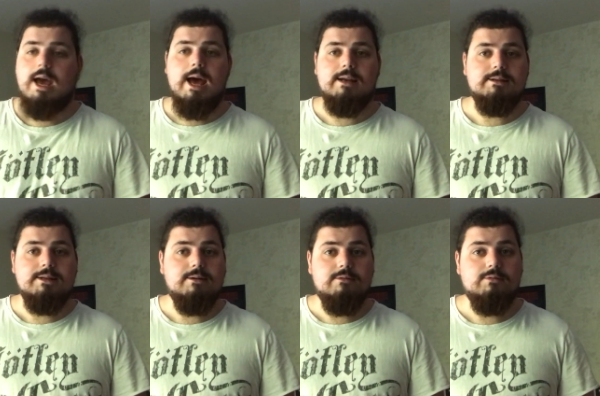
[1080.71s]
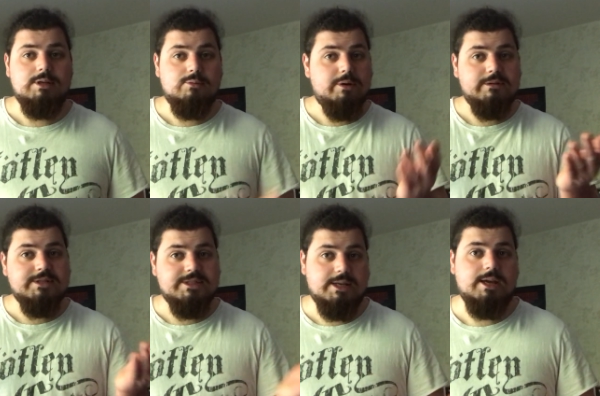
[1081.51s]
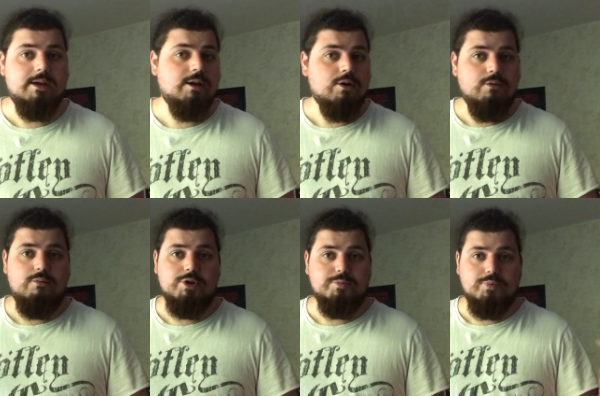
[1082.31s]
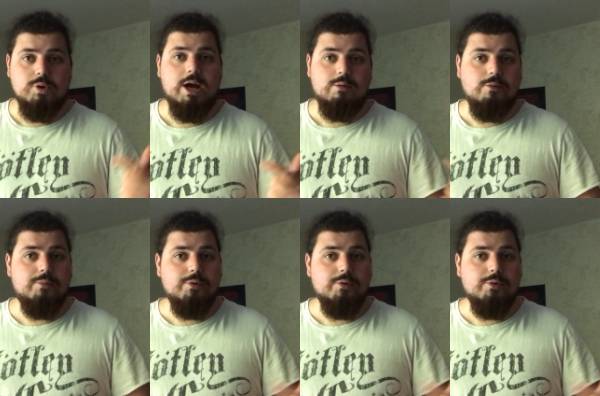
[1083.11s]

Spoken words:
and we will see which book I will